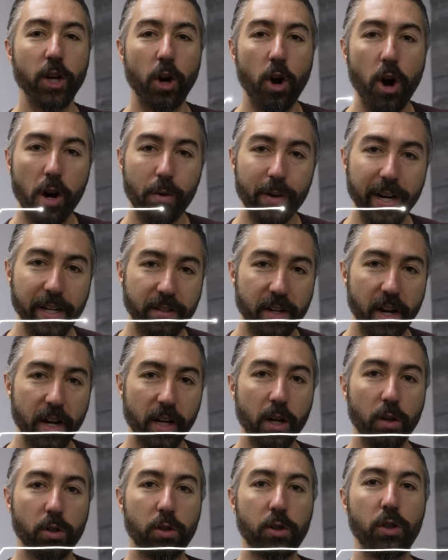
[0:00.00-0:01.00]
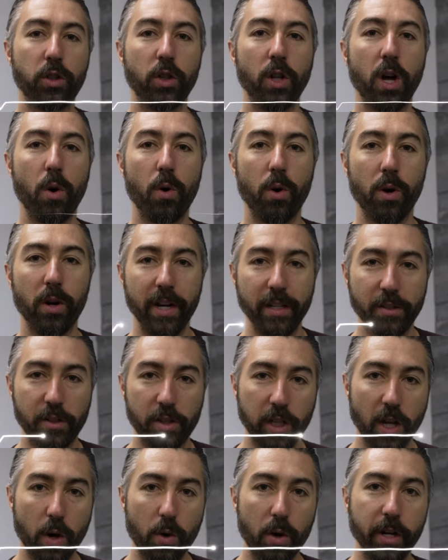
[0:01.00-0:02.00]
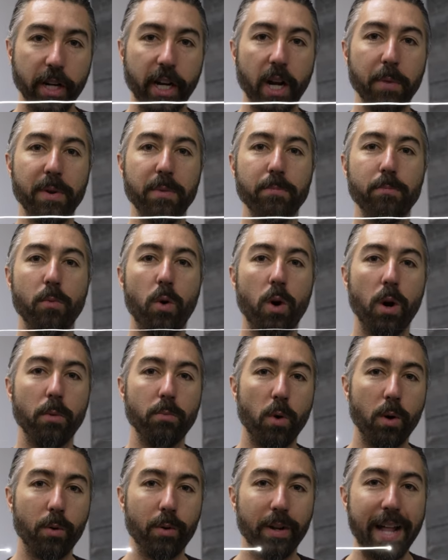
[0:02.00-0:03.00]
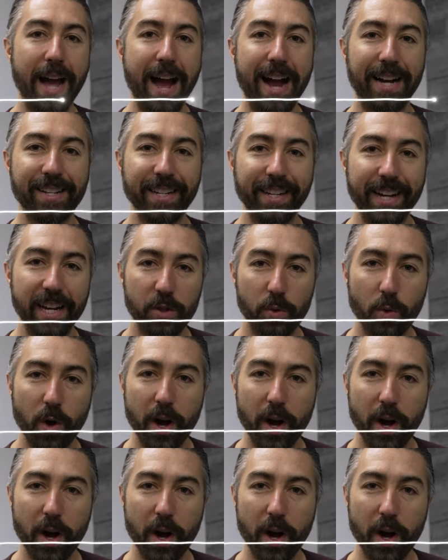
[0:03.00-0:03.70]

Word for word: your heart rate's gonna go slower and slower. You're gonna be more and more relaxed, and guess